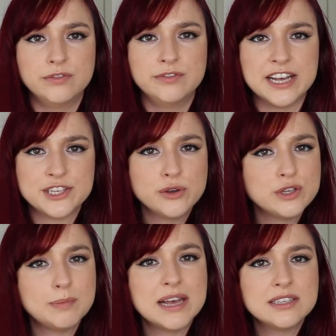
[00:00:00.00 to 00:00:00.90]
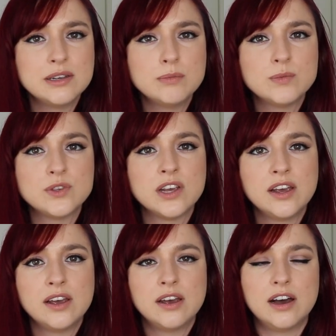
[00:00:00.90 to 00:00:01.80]
vasospasms.
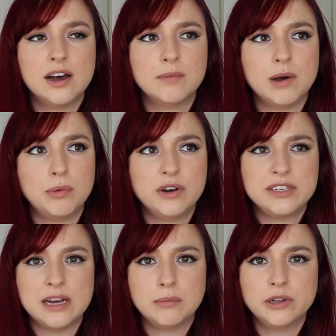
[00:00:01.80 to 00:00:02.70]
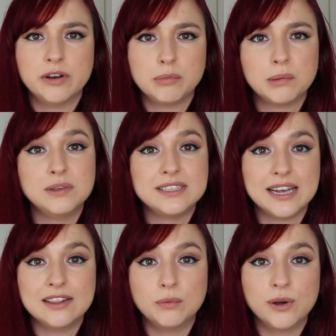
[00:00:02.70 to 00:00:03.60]
I'll put it down below, I'm probably
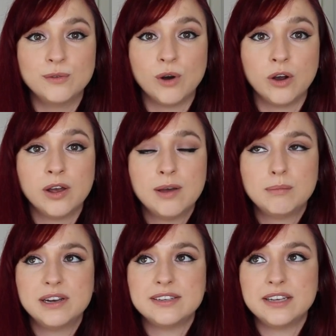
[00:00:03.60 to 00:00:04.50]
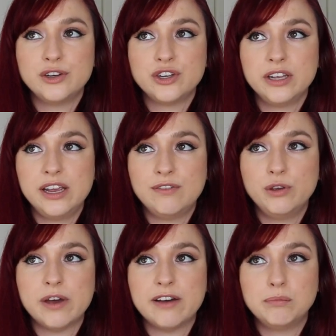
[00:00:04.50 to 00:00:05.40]
saying the word wrong, but essentially if
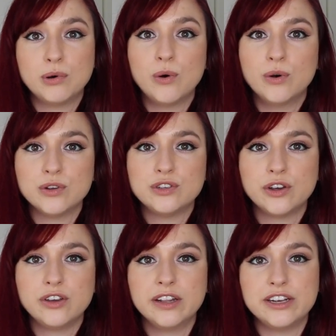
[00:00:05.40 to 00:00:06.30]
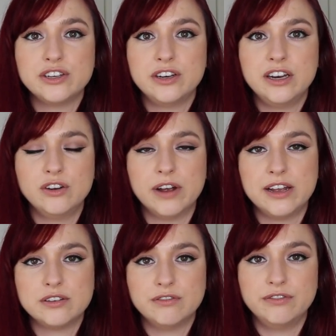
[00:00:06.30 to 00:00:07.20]
you have poor circulation in your hands and